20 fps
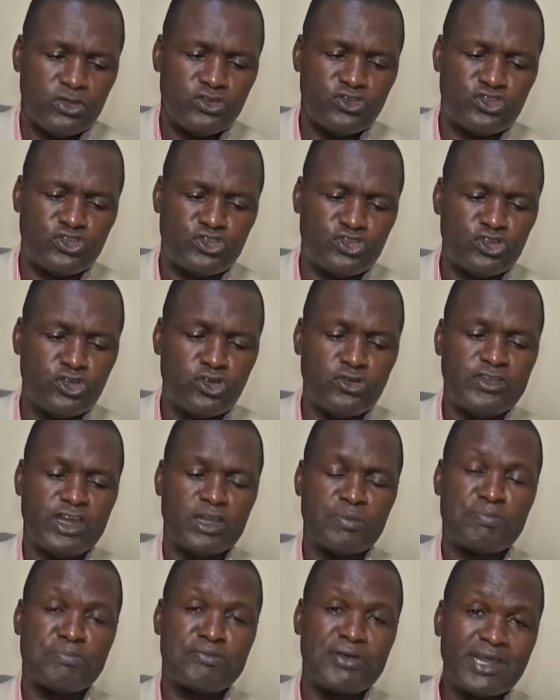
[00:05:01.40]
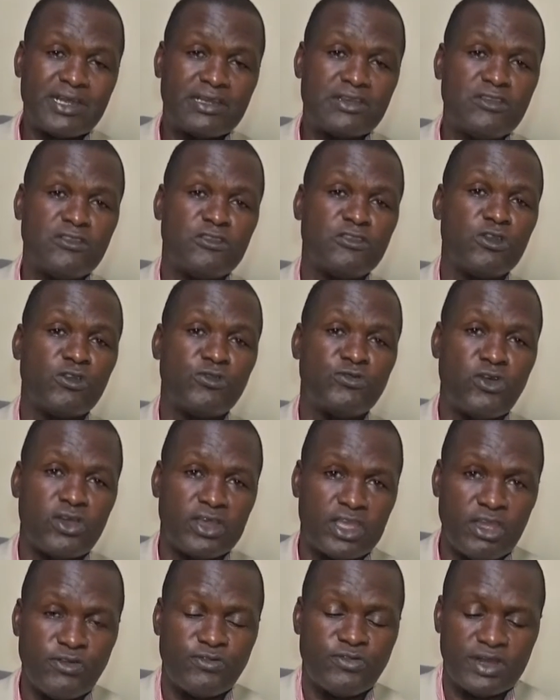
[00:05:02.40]
show that practicing
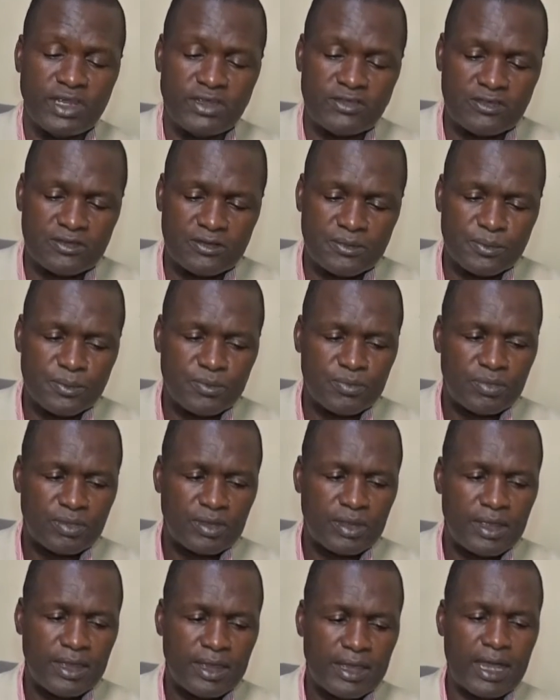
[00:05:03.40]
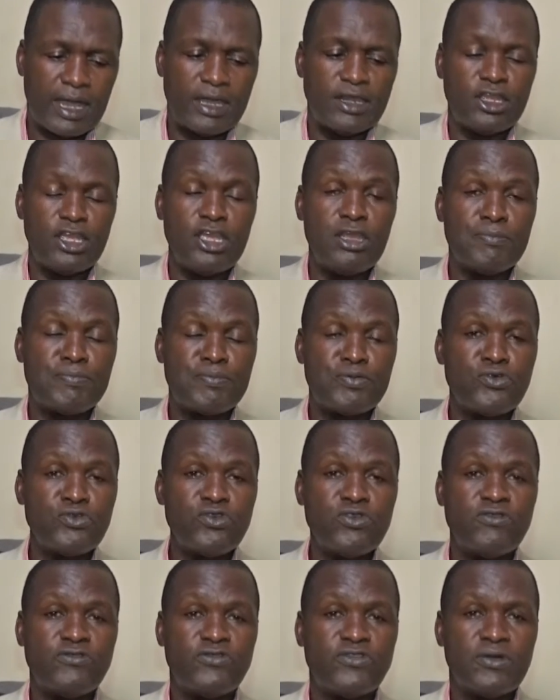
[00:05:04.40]
forgiveness can
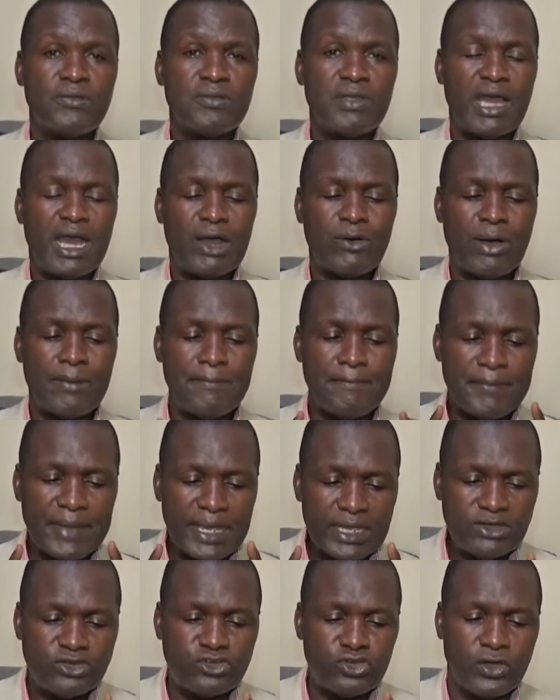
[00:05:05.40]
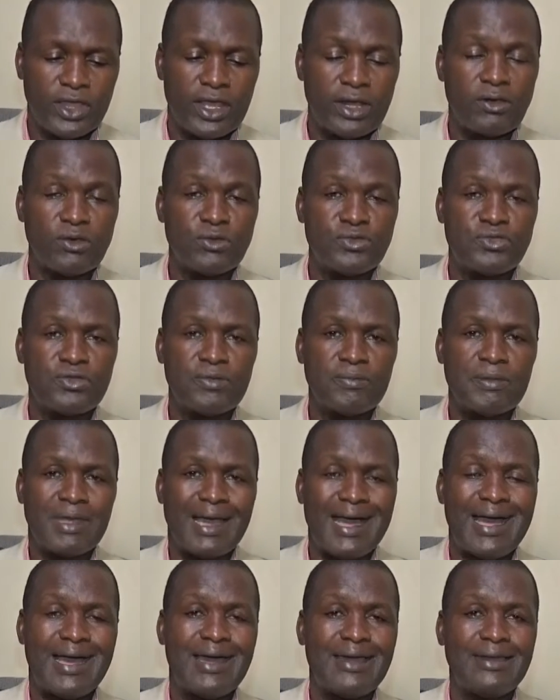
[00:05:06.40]
improve our mental health
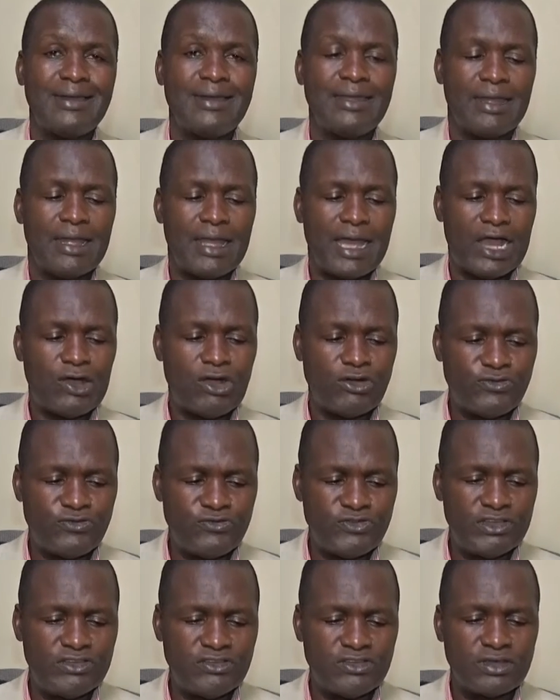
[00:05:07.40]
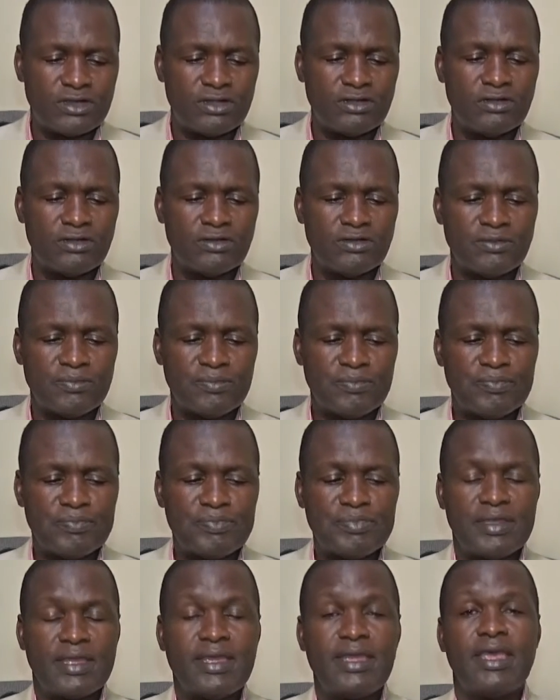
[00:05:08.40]
and our physical
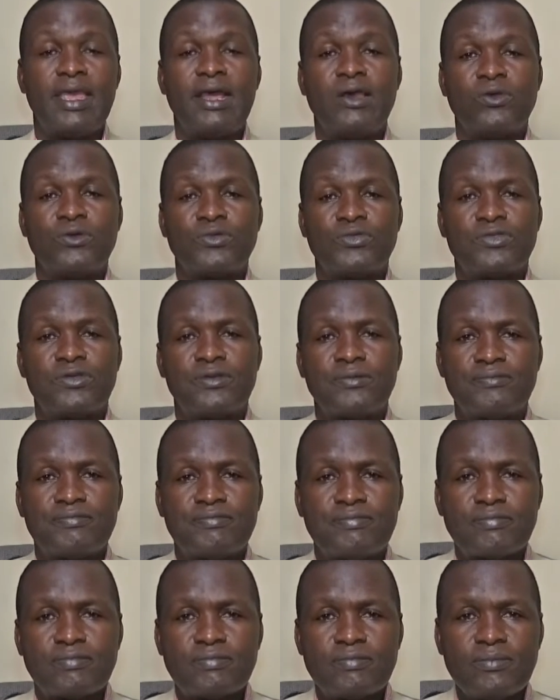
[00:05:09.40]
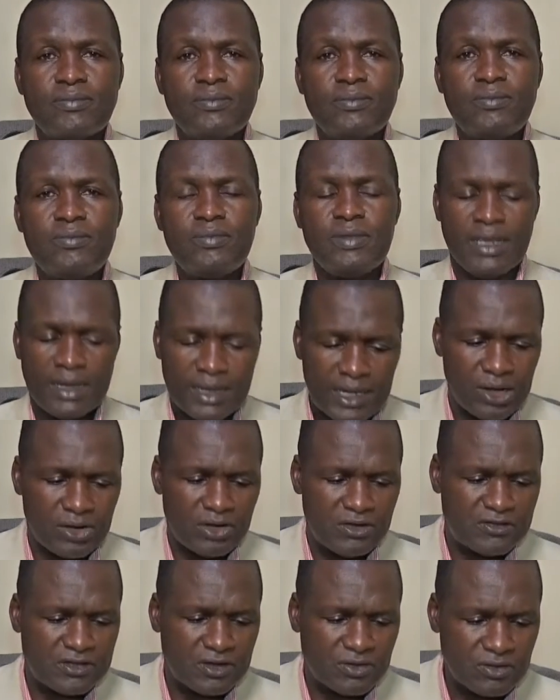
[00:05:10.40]
health. Now
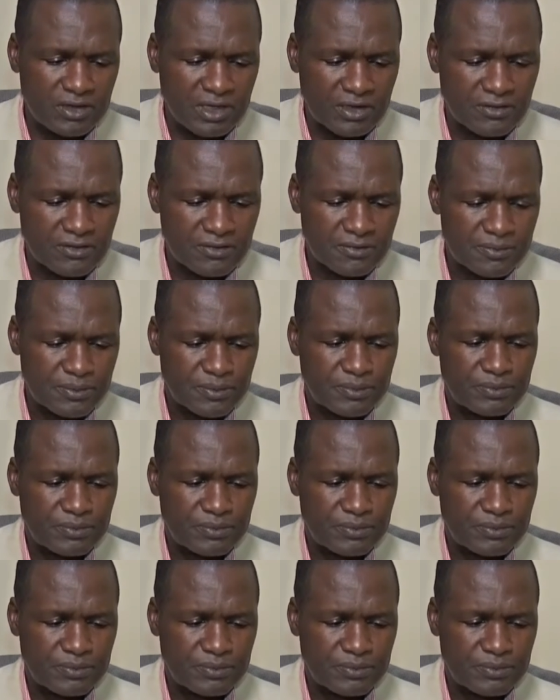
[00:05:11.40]
listen to this.